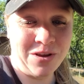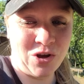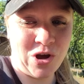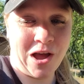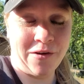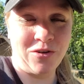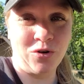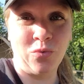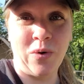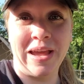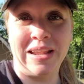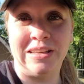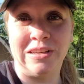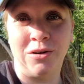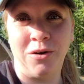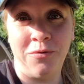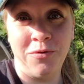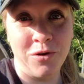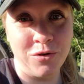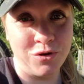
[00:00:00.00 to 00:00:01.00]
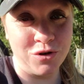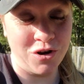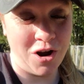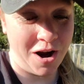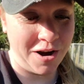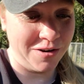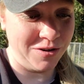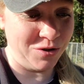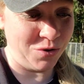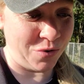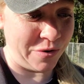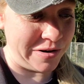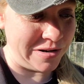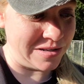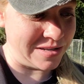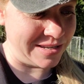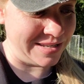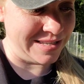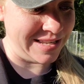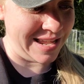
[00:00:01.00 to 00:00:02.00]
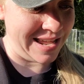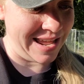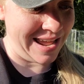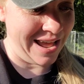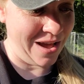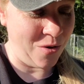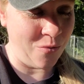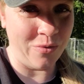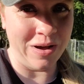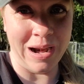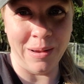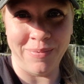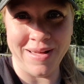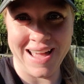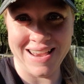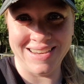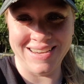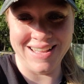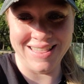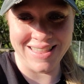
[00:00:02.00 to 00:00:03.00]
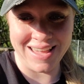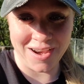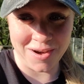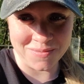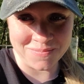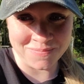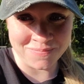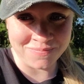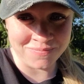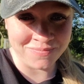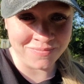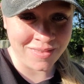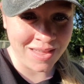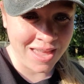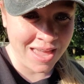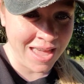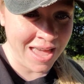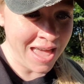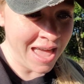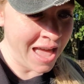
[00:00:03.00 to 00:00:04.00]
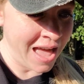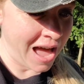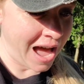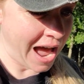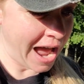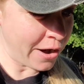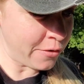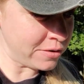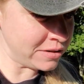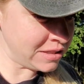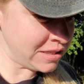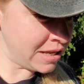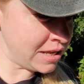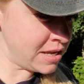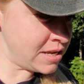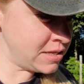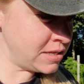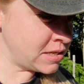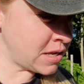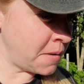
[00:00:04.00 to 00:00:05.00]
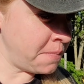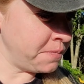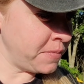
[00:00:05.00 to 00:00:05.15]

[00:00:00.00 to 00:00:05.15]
you'll have to wait till future garden tours to see what I planted in there. Irises.